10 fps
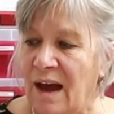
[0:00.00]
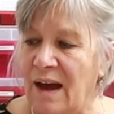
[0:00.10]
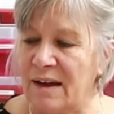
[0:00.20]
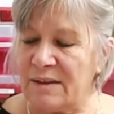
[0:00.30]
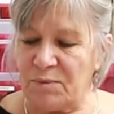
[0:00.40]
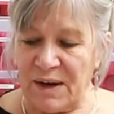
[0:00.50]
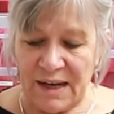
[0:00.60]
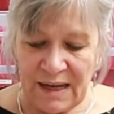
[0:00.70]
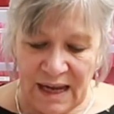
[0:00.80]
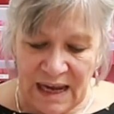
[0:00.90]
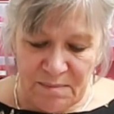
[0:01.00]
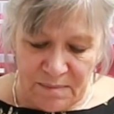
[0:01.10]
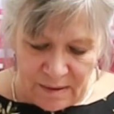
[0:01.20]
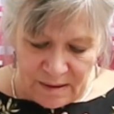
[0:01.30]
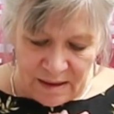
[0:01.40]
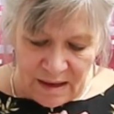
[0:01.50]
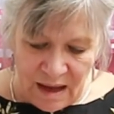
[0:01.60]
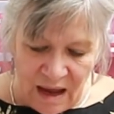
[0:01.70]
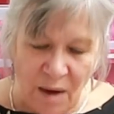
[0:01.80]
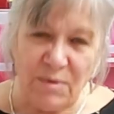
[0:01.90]
And when it came,
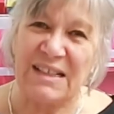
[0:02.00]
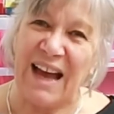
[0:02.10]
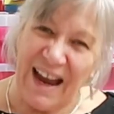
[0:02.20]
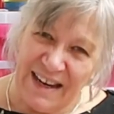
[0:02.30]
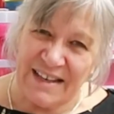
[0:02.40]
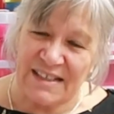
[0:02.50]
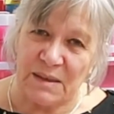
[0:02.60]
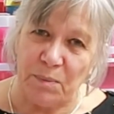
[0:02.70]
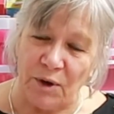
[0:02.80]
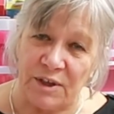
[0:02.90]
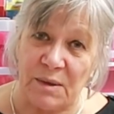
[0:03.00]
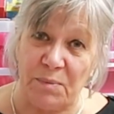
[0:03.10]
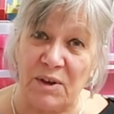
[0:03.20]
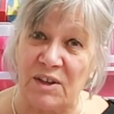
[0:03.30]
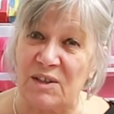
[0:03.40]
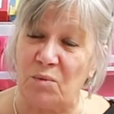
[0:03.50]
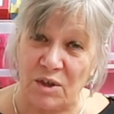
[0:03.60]
I was kind of disappointed because it